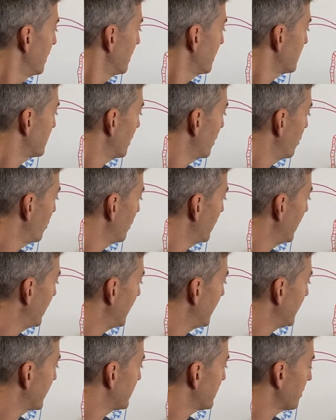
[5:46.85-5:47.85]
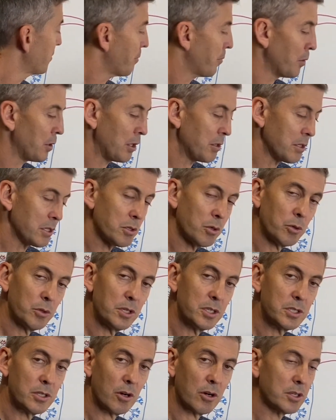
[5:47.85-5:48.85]
So it produces all
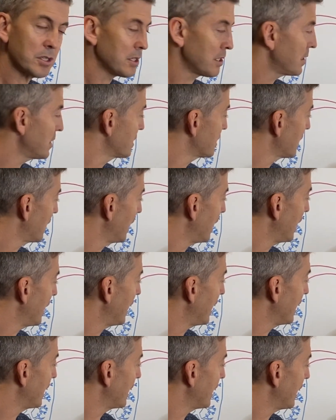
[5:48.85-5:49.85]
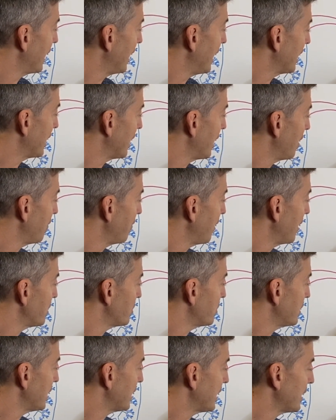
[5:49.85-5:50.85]
these toxins and it
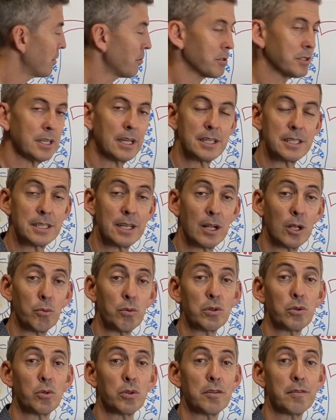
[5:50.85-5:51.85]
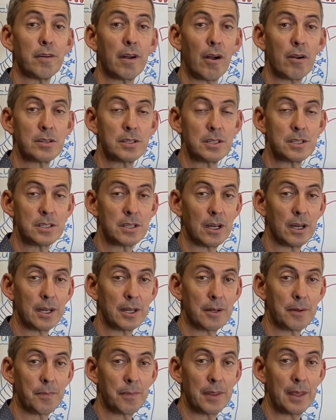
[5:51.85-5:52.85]
eventually kills that cell with all the virus
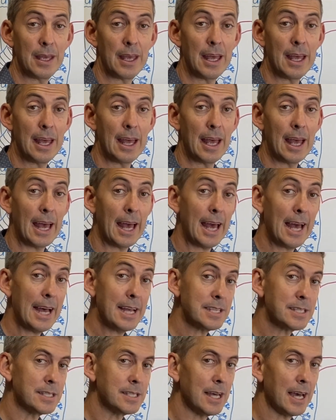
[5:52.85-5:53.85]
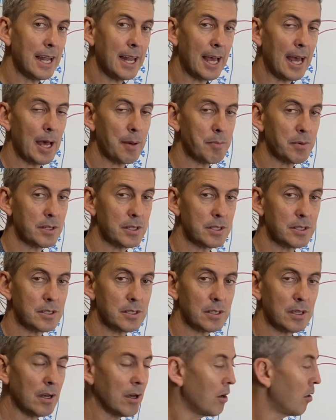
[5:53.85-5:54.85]
inside. As that
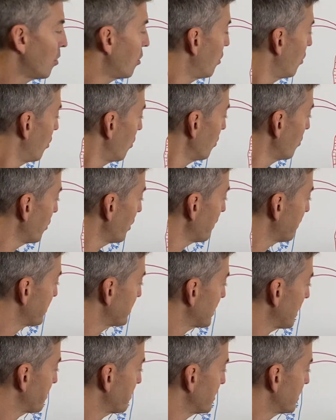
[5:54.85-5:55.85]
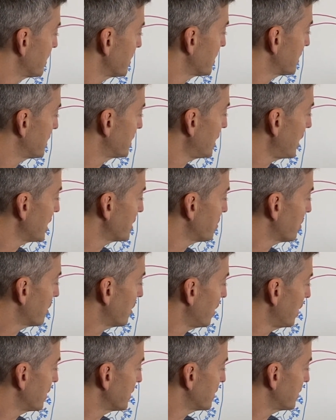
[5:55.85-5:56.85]
happens, a whole lot of substances,
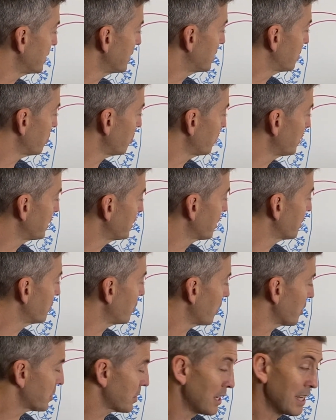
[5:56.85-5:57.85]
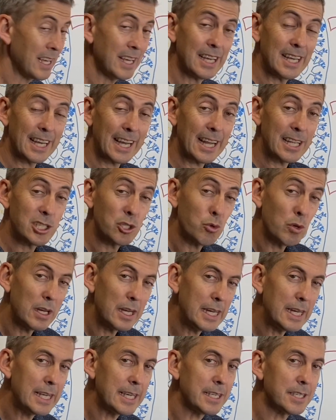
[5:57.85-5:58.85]
cytokines, all these little dots, gets
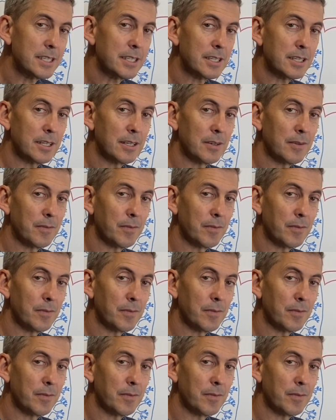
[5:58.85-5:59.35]
released.